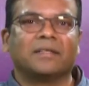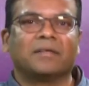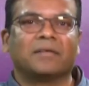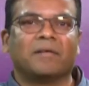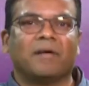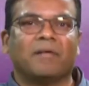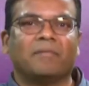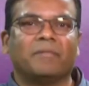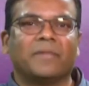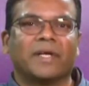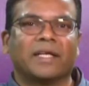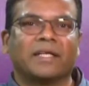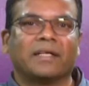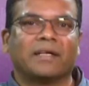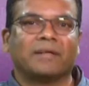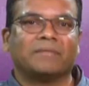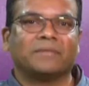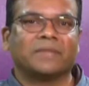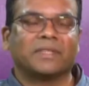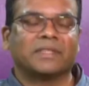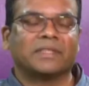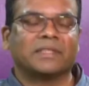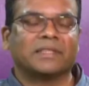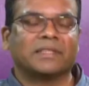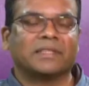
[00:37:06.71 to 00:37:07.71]
compact
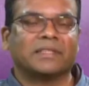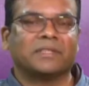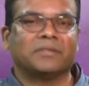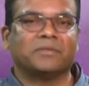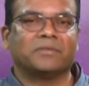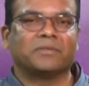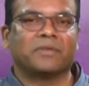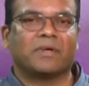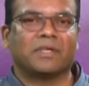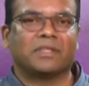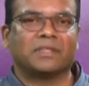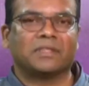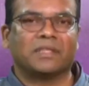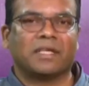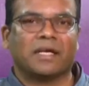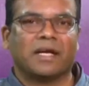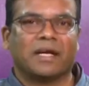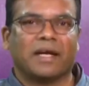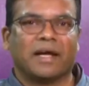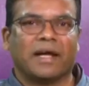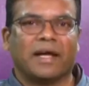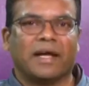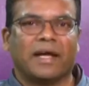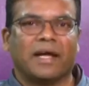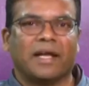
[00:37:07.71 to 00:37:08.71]
objects such as neutron
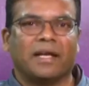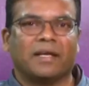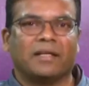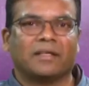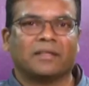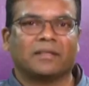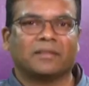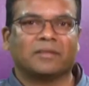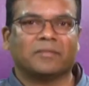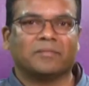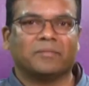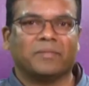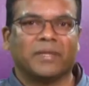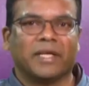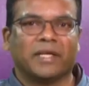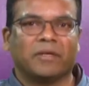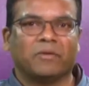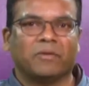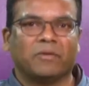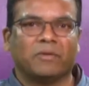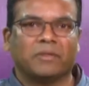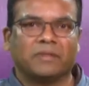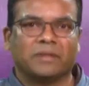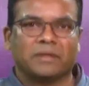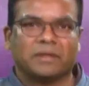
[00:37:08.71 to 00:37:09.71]
star and black
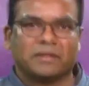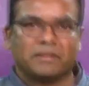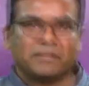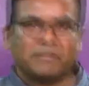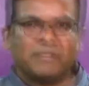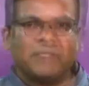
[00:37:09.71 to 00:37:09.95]
holes.